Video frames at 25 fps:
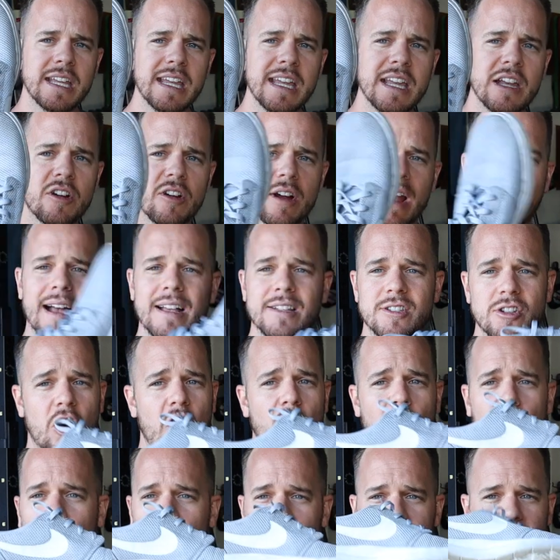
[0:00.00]
here, as
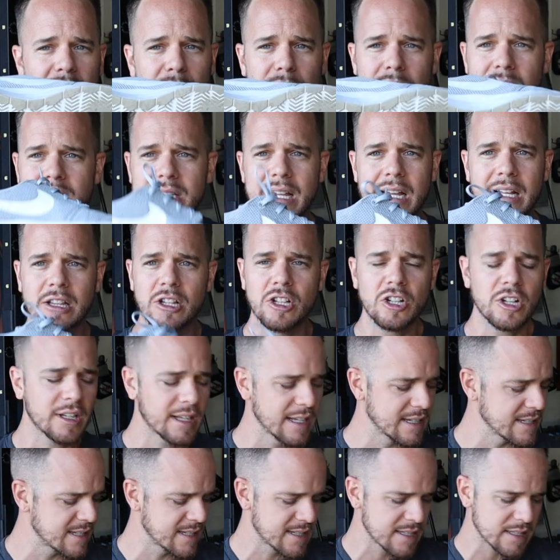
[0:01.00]
awesome as they look,
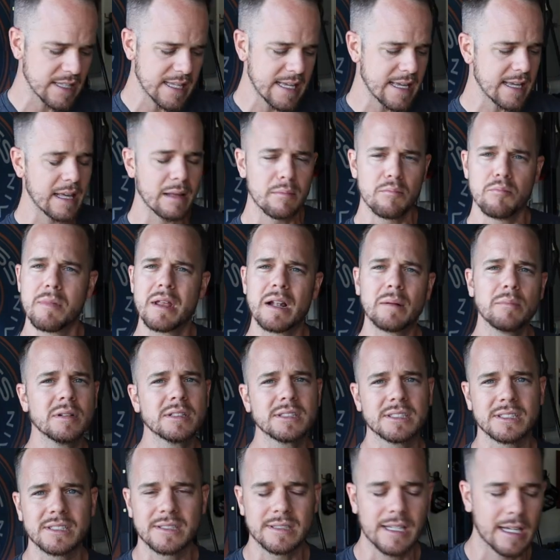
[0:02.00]
as sleek and
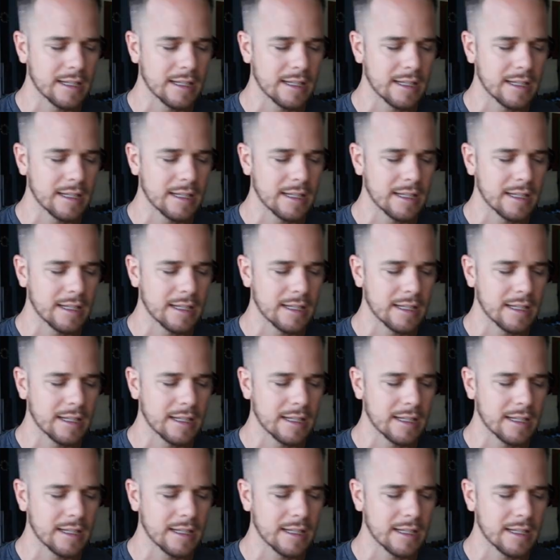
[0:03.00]
minimalist as